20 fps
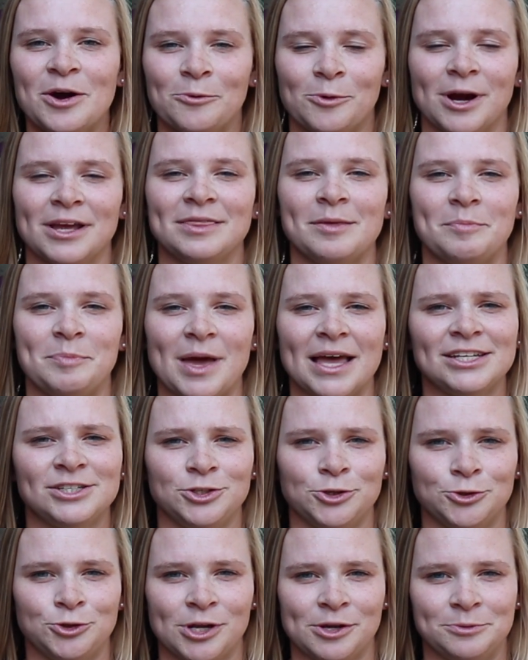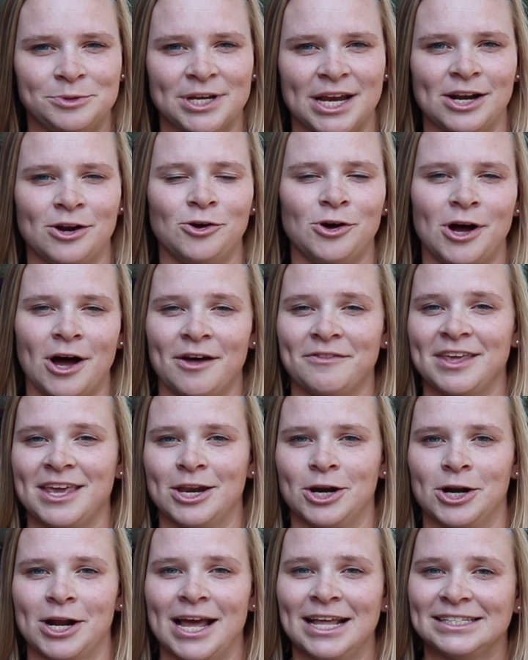We're at the best YouTube channel on the
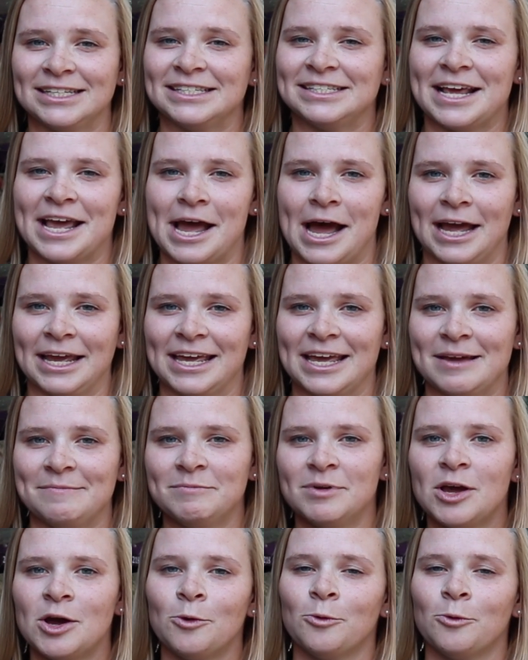internet since A I M.